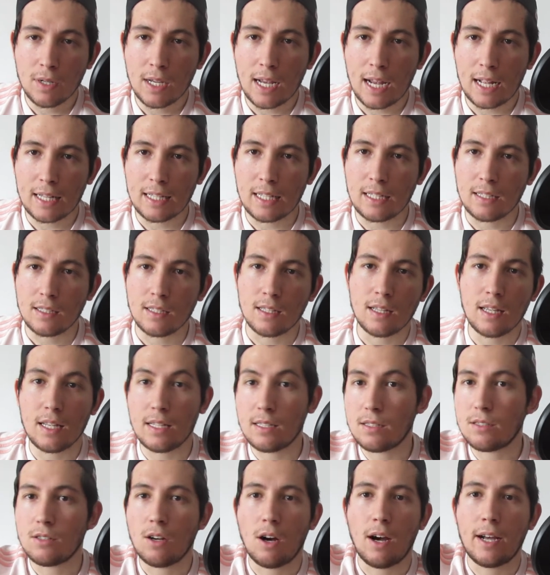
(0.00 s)
and in,
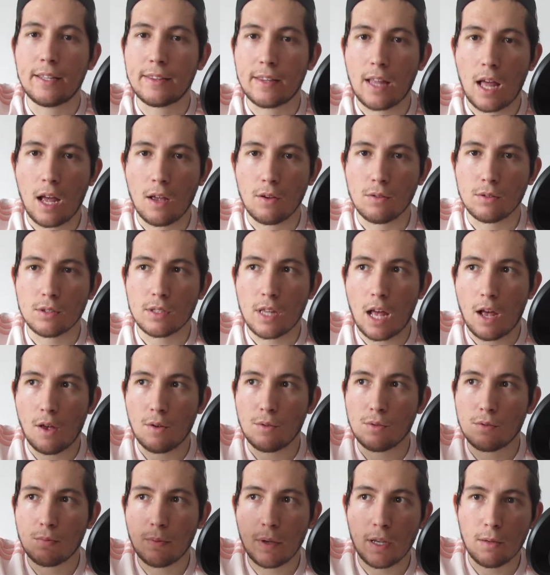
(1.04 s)
inside those,
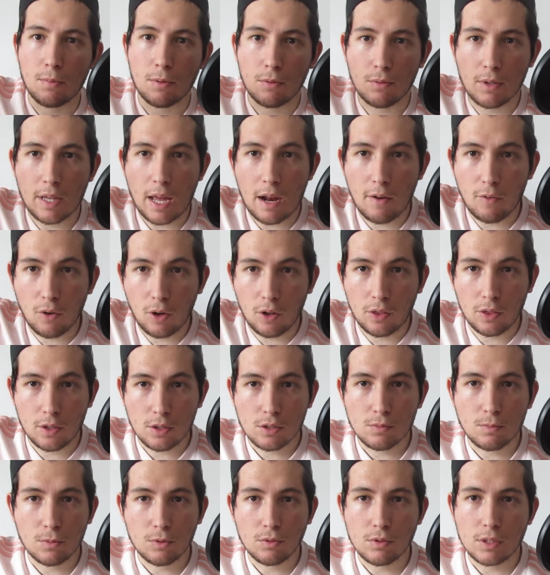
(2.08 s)
those people that are on the
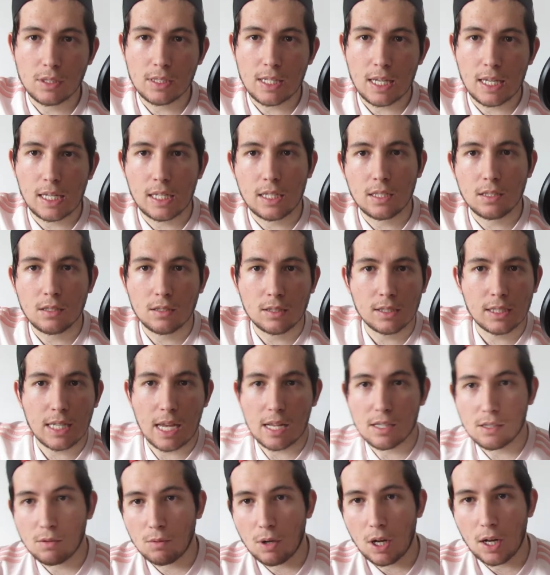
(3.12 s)
smaller cities get
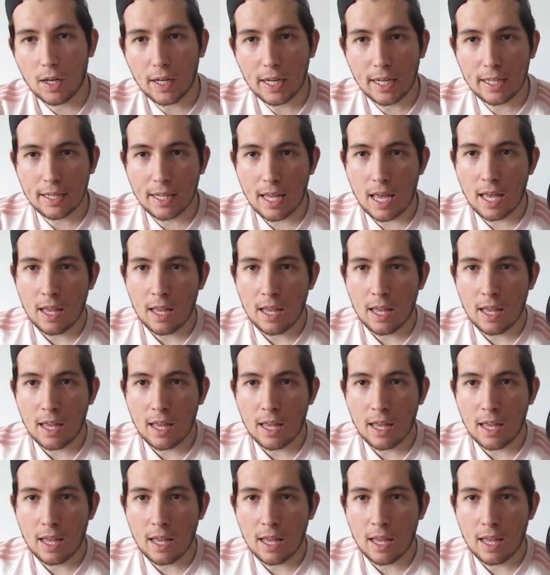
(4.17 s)
to work in there.